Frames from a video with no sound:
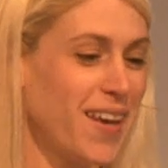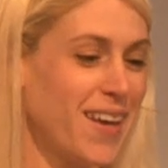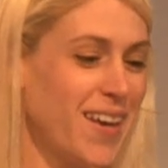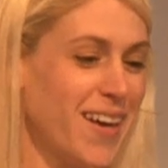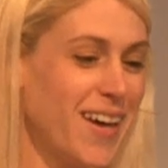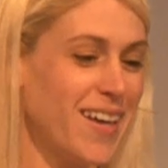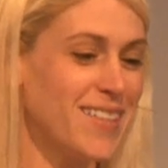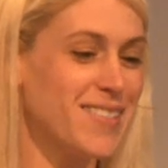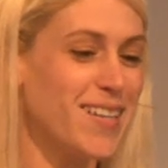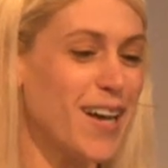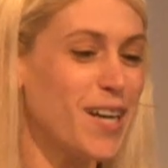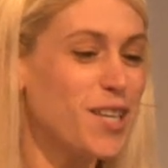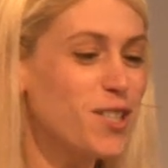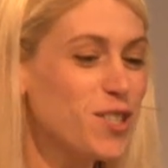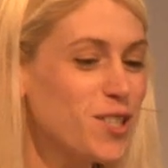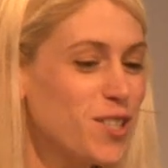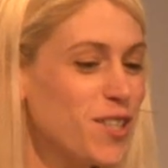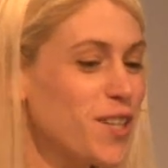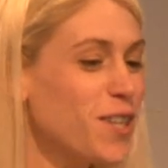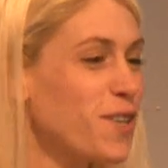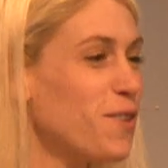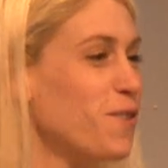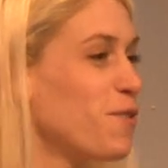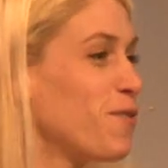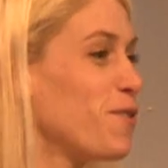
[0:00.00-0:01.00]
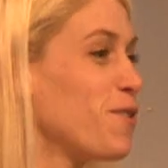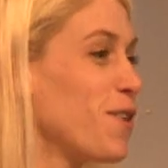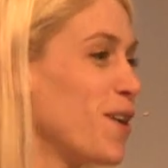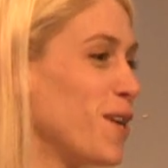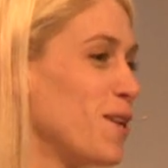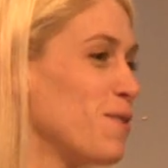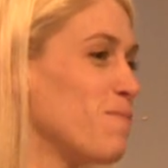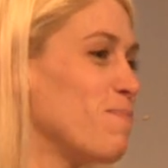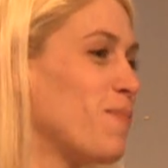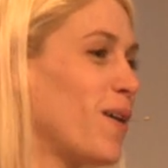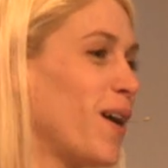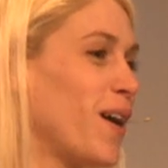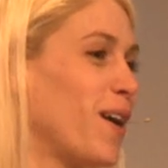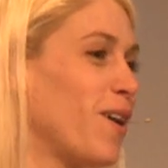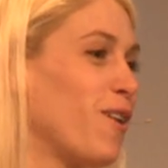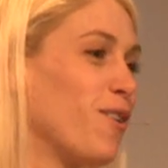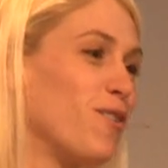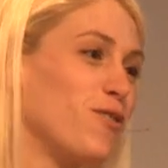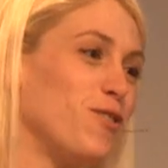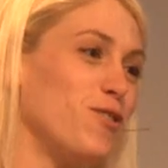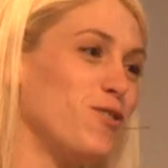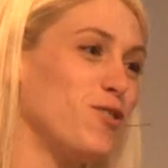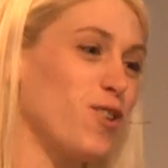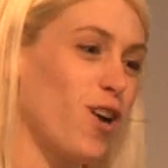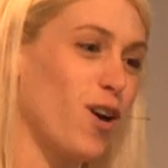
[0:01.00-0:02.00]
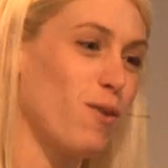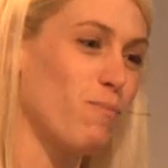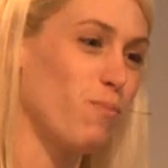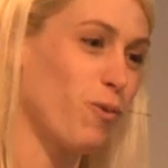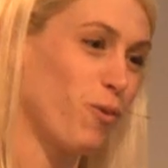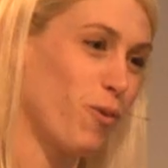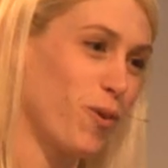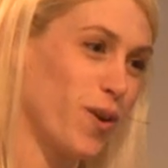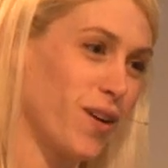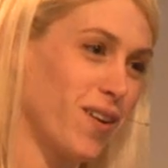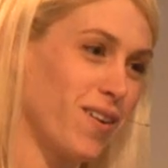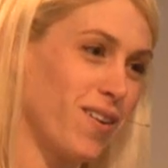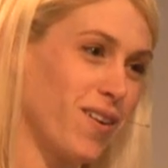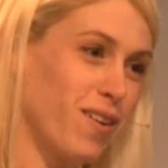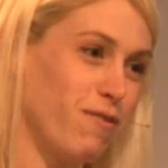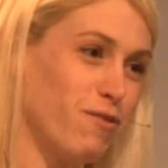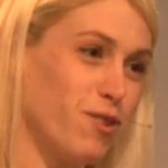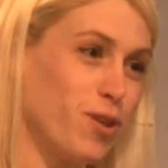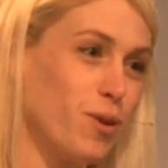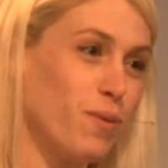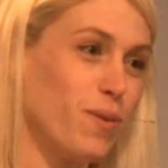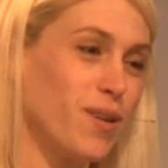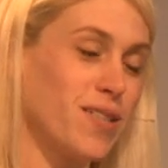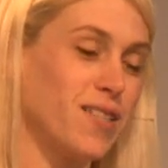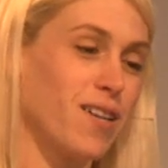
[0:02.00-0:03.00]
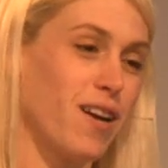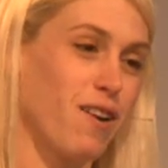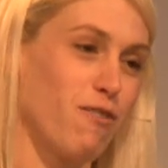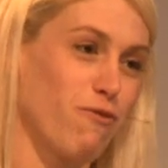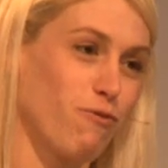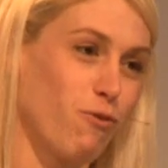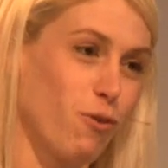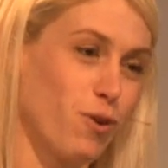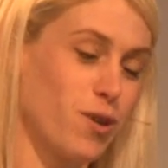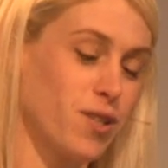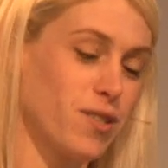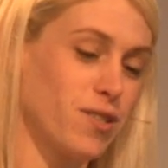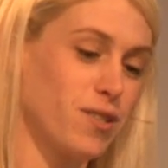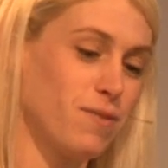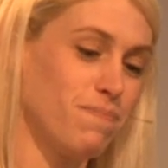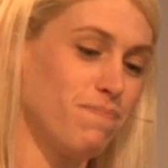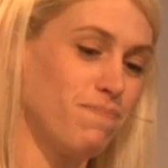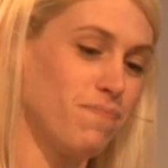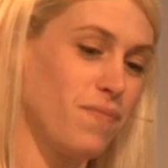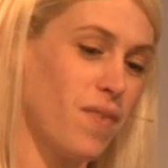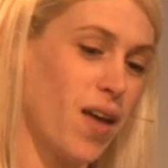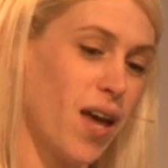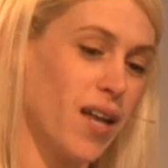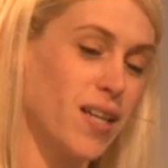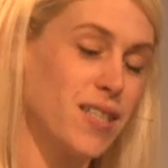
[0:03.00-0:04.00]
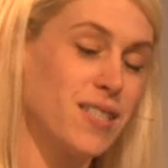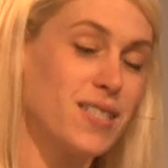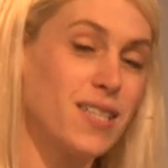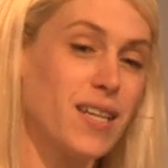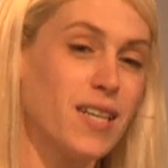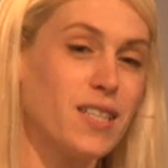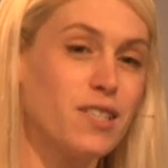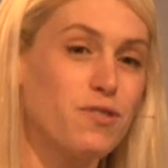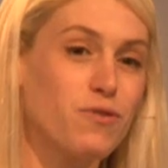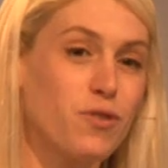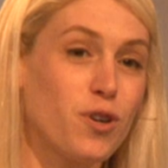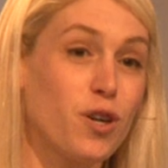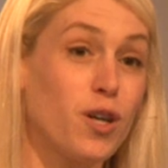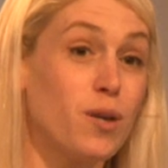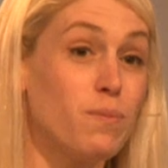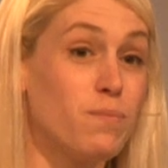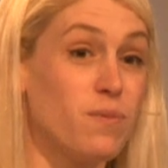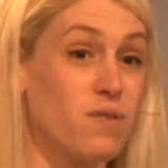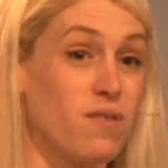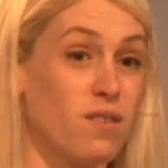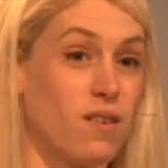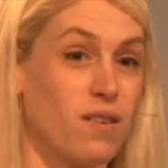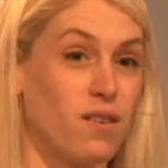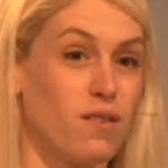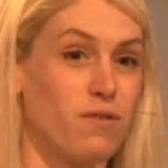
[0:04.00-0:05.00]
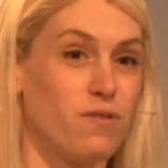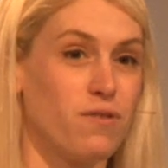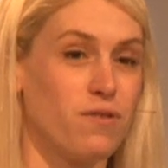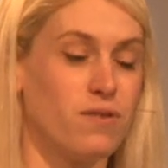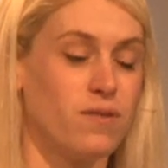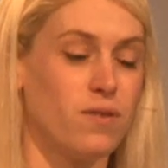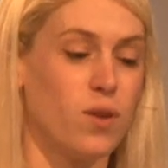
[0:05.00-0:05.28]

It's actually created by Colonel John Boyd of the US Air Force, and it stands for observe,